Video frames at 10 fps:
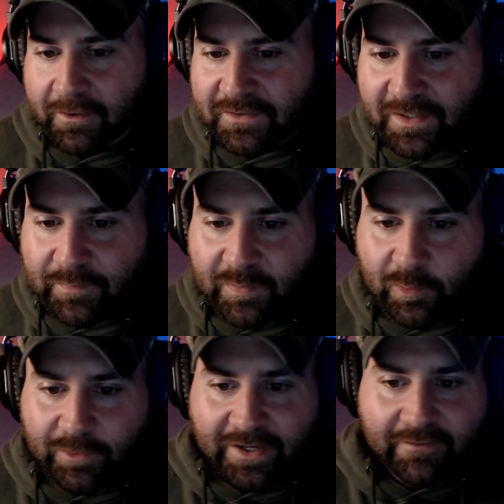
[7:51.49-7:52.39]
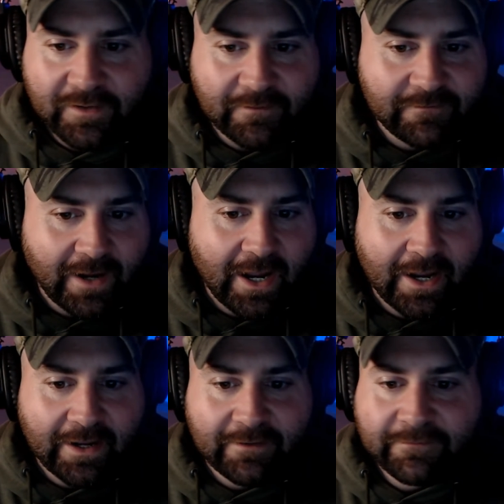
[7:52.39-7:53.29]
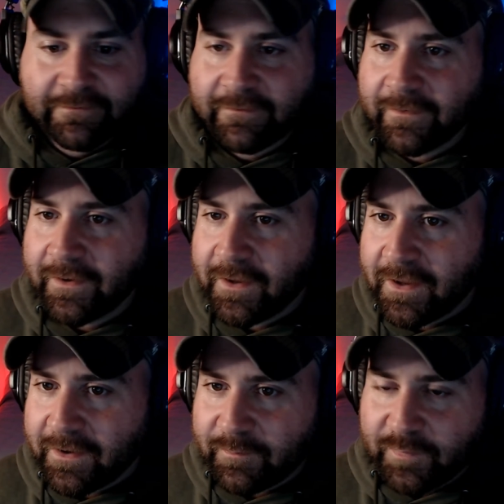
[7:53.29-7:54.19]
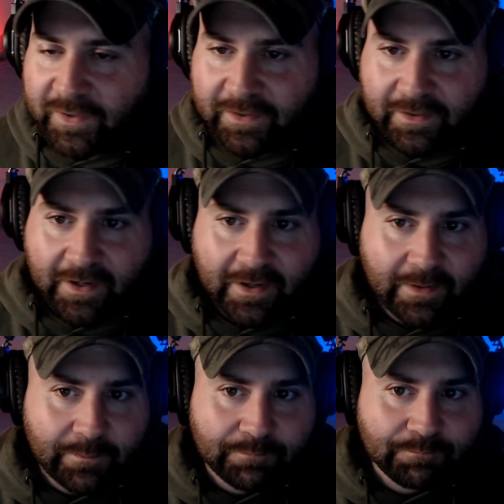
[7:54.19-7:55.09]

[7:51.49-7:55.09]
Some people would give it a 5, but I